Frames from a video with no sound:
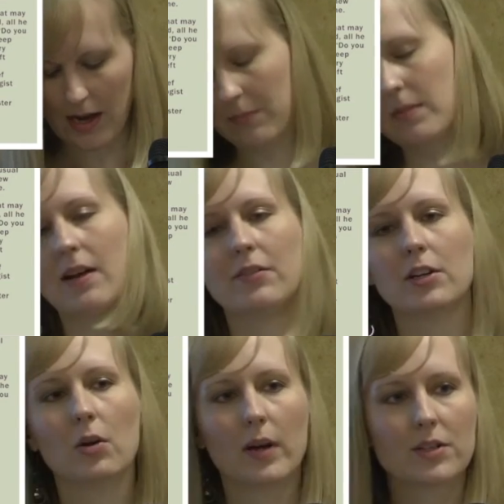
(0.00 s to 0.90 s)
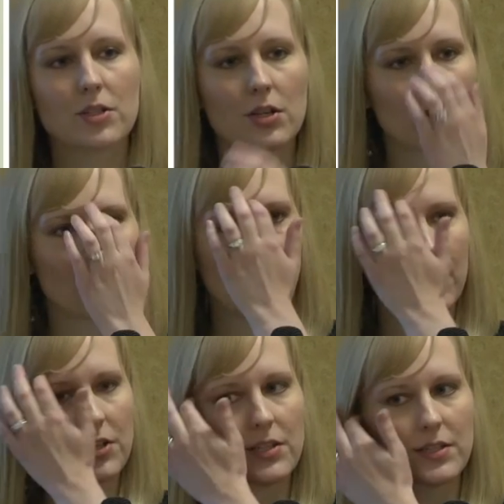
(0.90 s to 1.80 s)
I'm never going to a
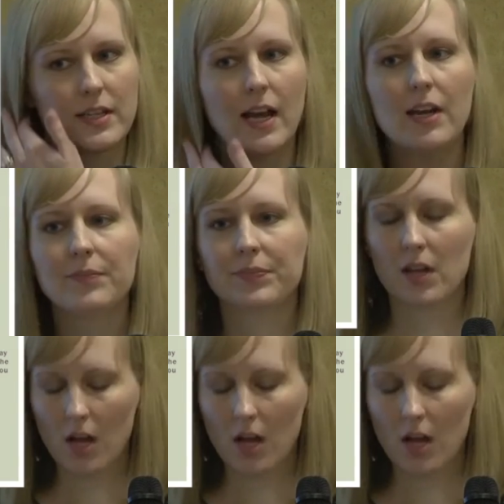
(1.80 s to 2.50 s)
neurologist again.